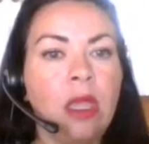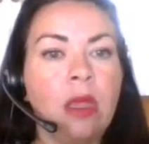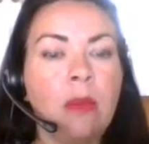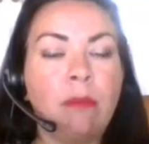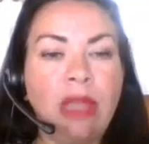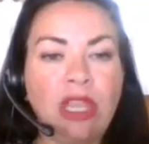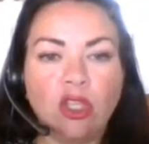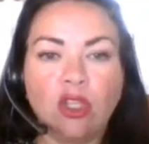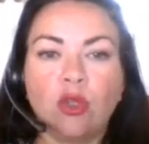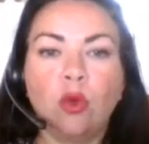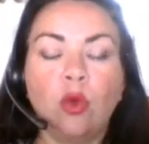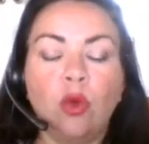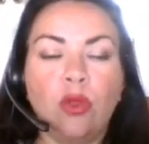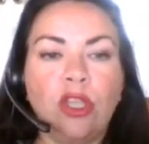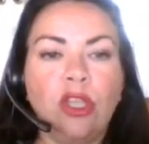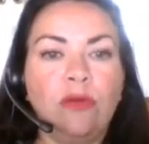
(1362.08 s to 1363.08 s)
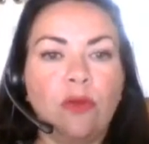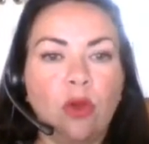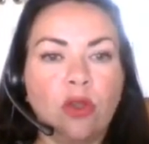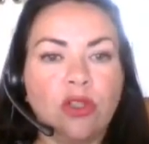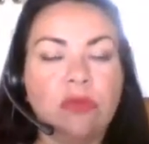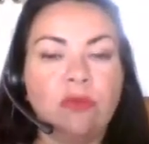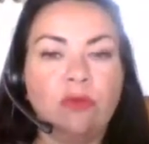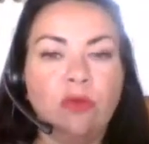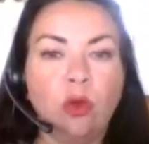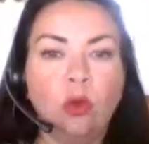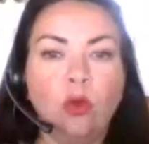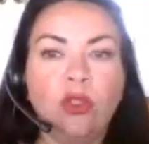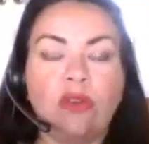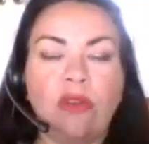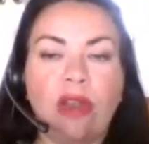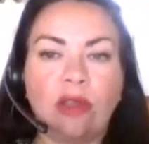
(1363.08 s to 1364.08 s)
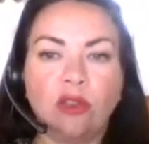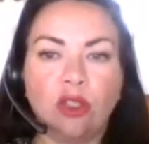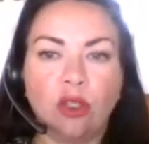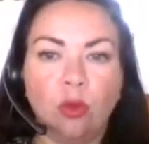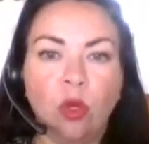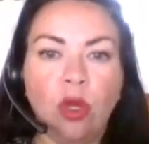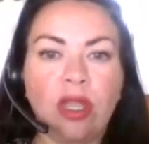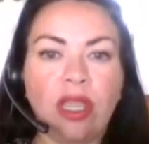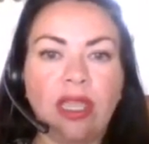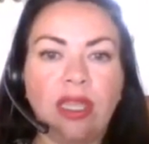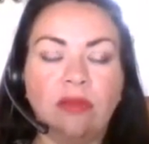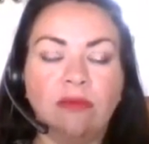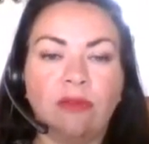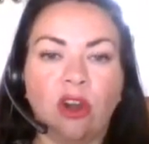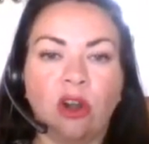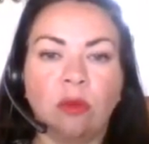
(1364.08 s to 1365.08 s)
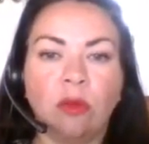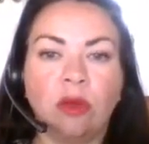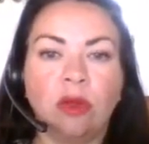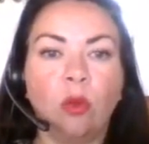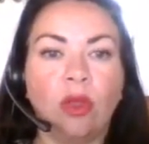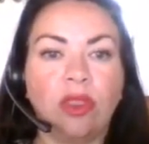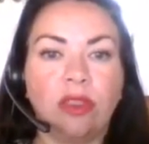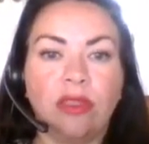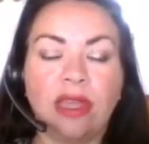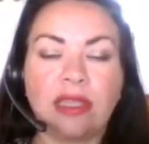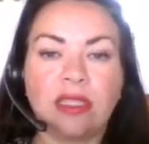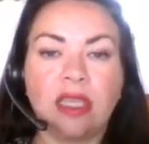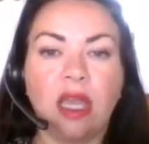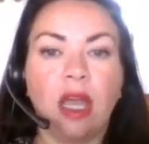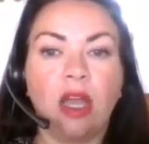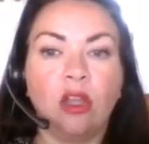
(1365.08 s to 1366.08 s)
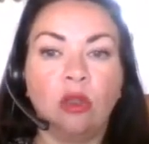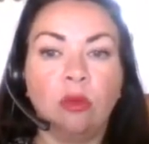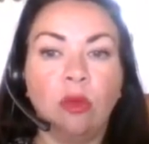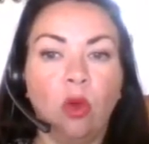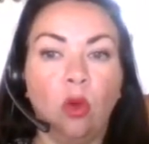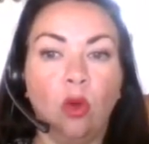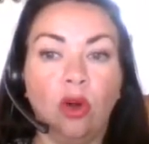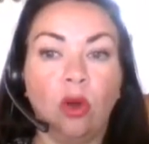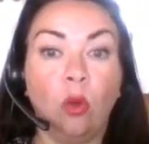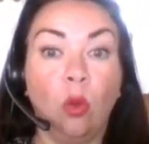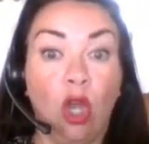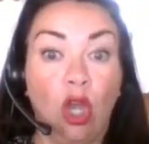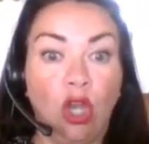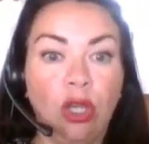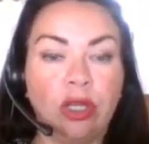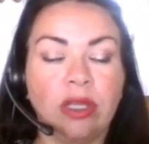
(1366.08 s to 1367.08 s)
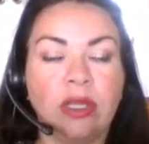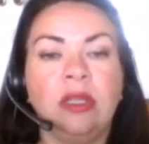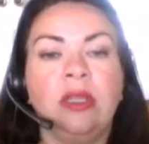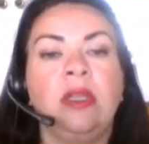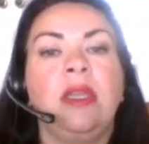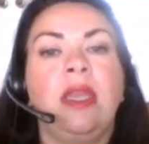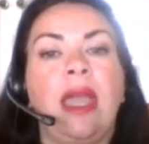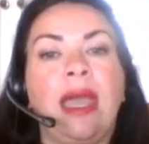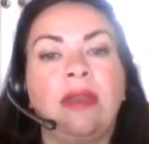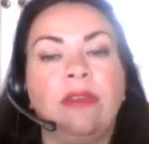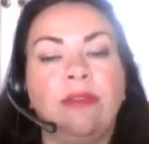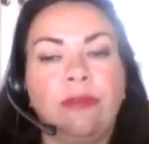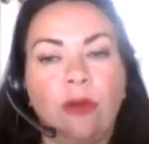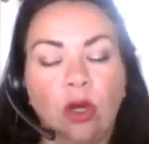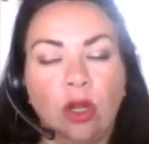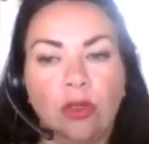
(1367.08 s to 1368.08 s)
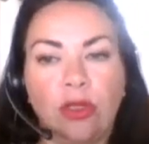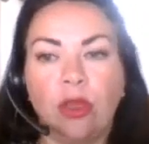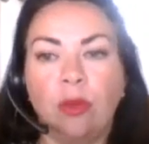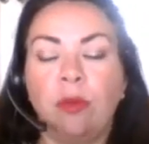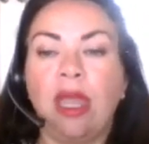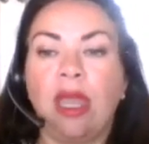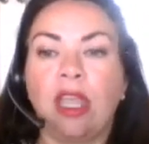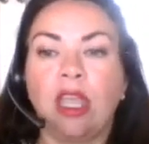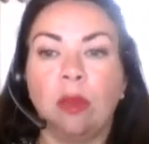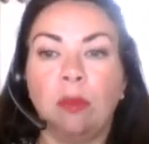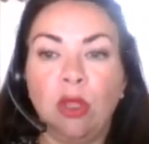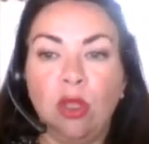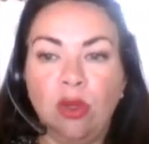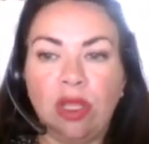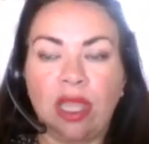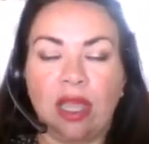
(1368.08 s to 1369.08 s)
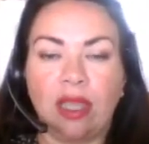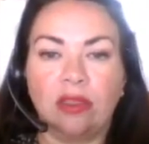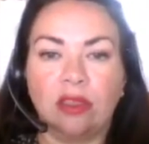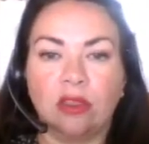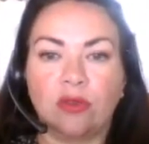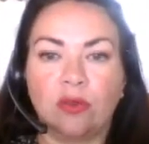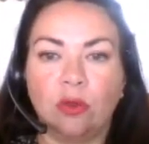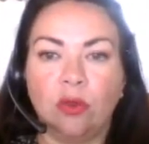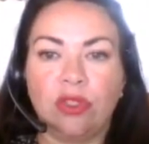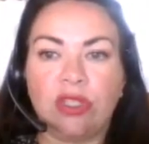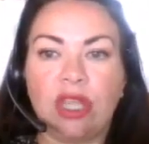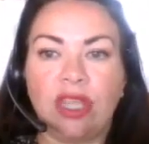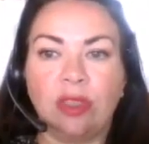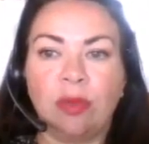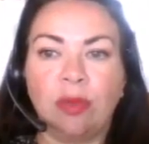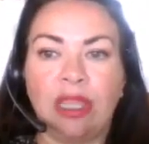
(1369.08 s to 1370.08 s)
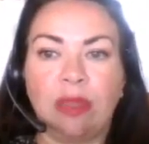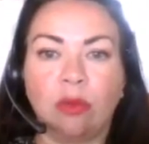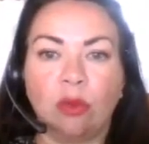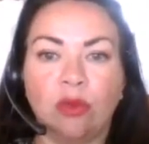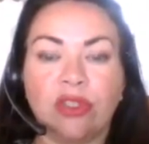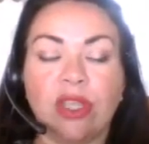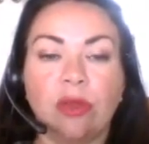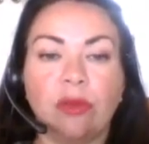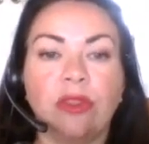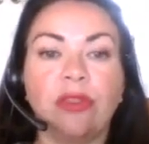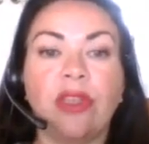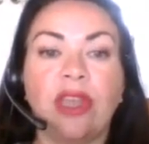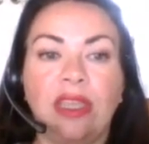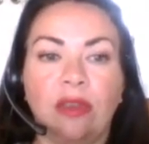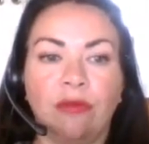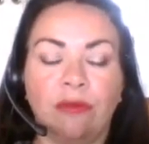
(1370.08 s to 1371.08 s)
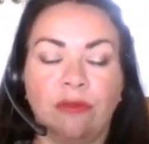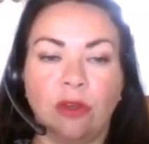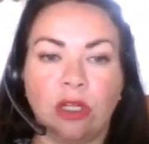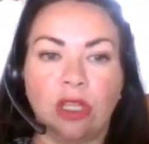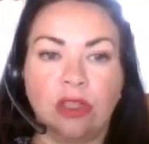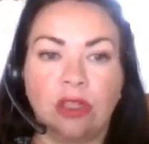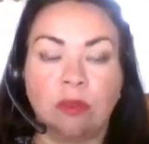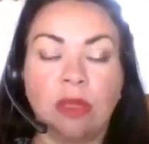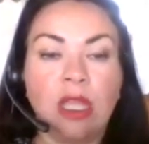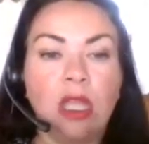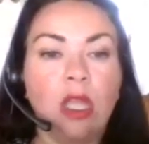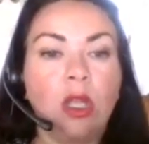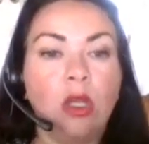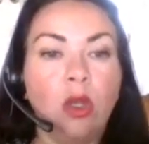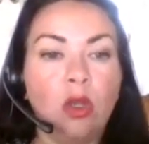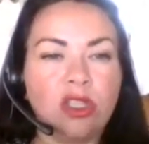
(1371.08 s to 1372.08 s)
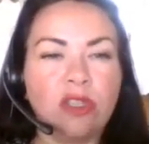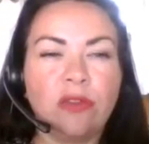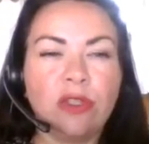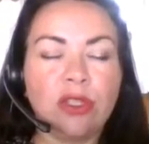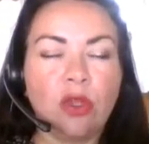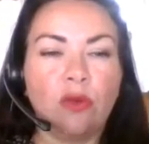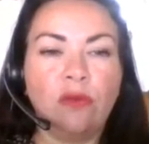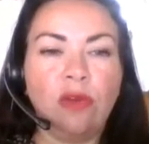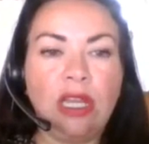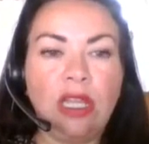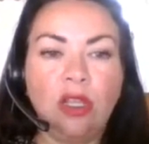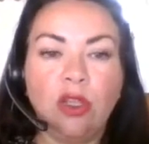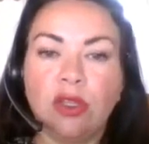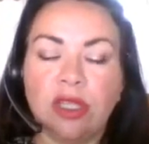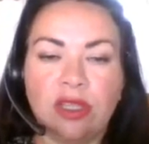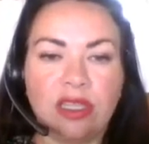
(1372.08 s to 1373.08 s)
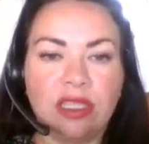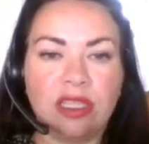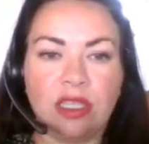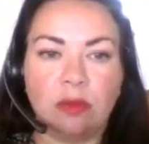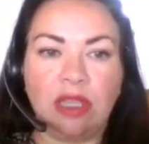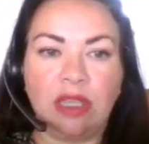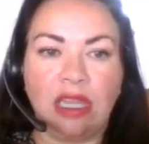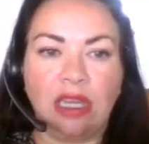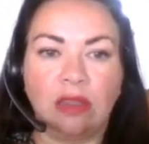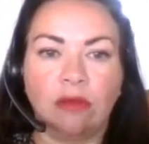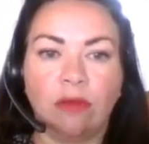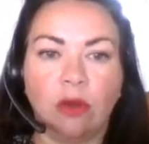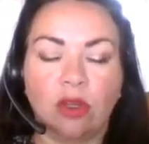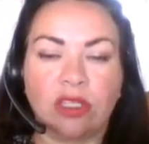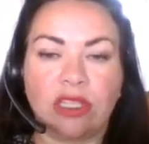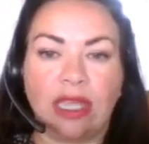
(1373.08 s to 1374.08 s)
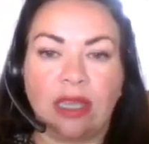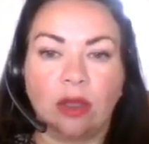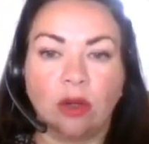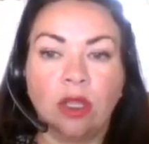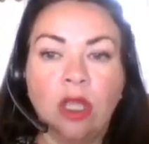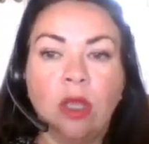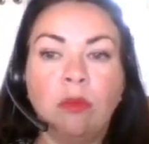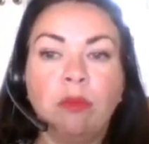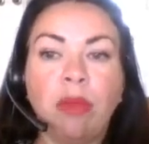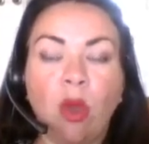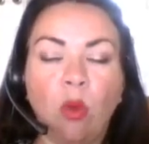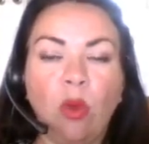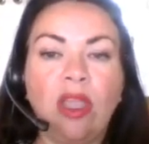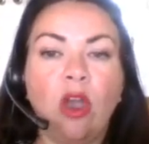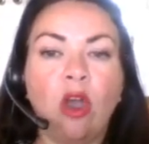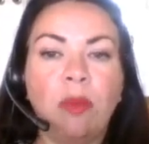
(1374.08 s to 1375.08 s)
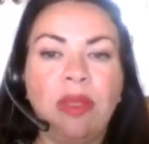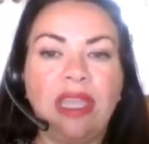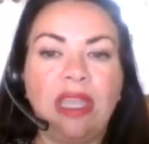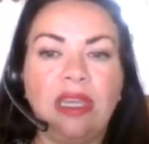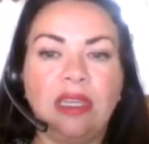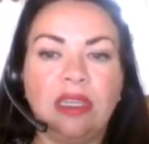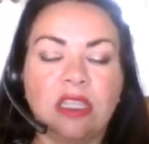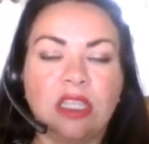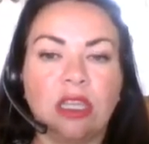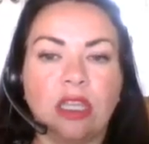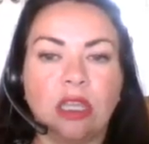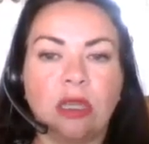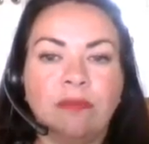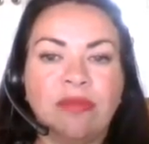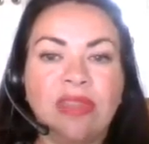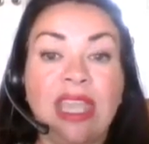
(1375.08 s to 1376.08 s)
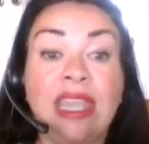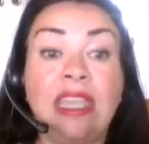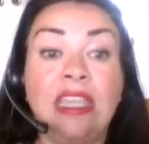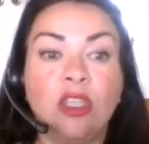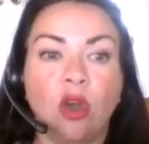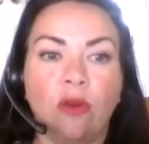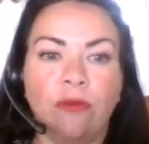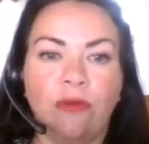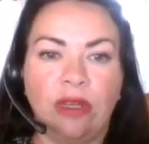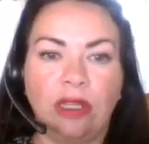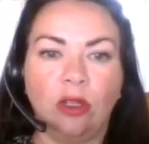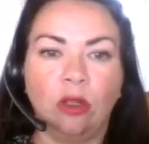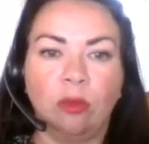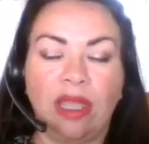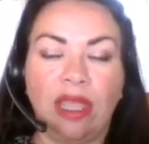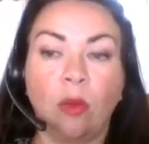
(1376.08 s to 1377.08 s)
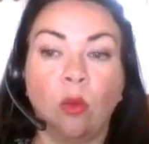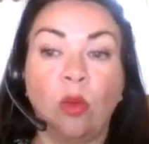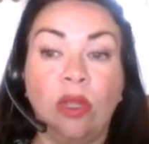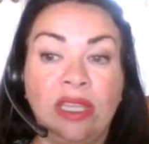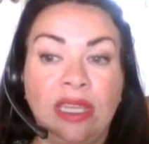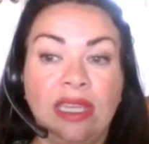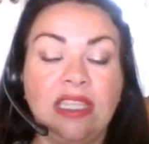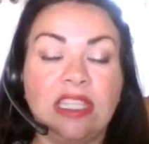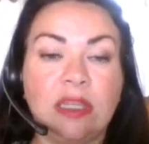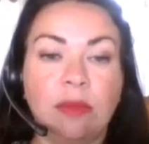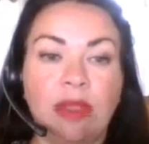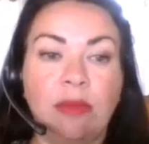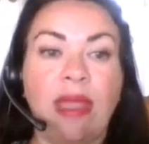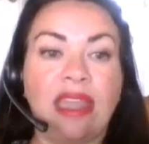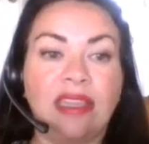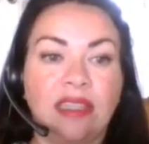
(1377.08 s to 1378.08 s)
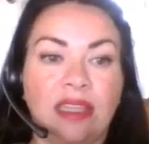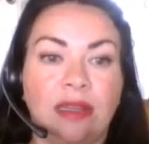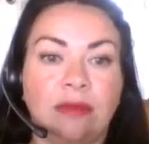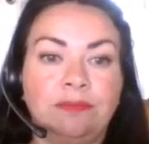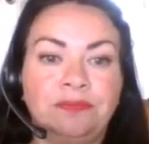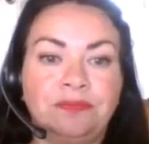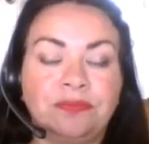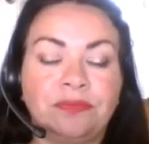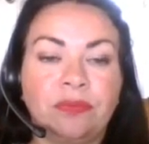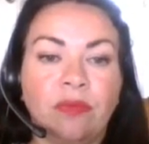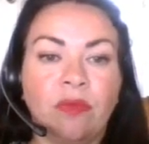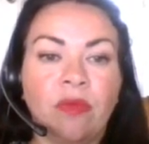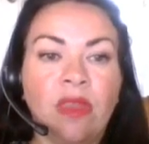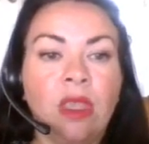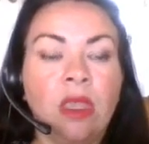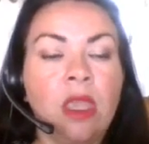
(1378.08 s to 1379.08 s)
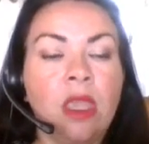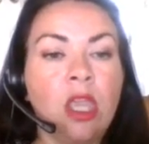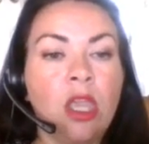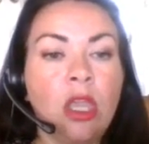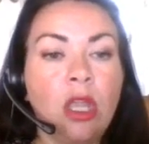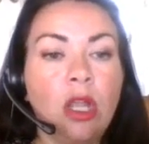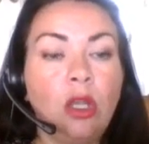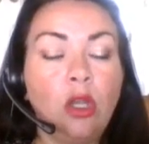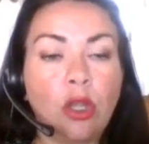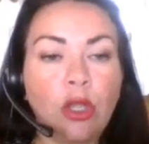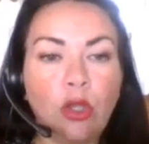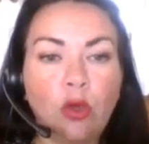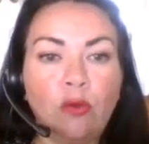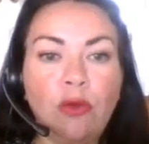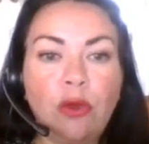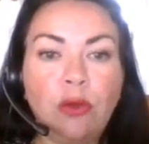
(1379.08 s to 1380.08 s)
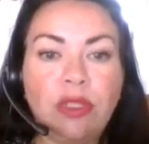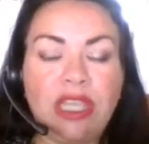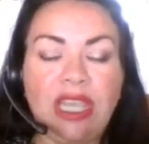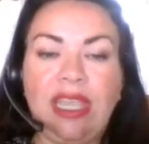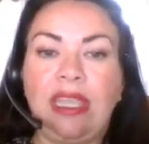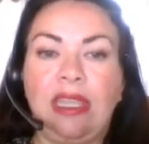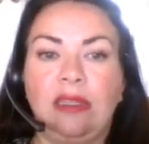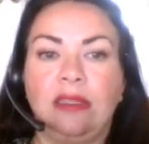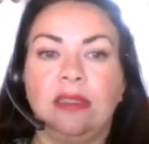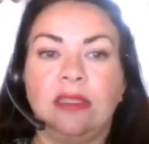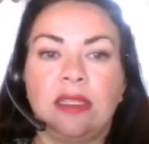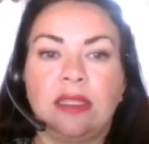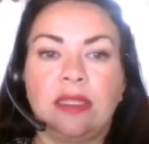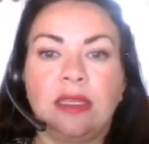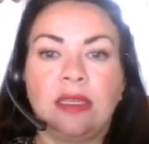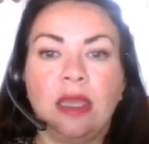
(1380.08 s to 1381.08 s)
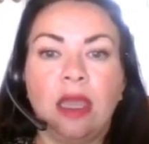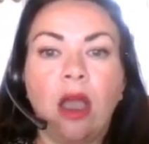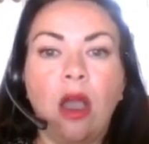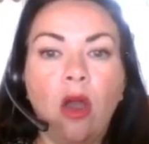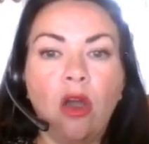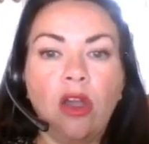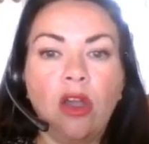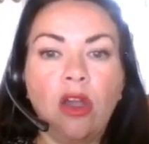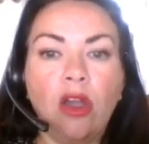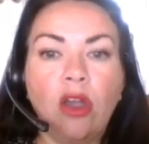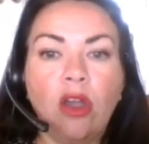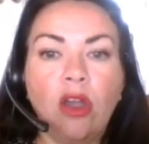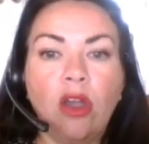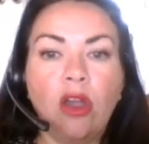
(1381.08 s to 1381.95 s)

Make sure that you've got some rules around your working environment, whether that's at home or at work, and follow them and communicate those rules to other people so that they can follow them. Lots of us got really good at this at the beginning of lockdown, but we are beginning to ease off a little bit and we need to be better. Look at your routines. Are you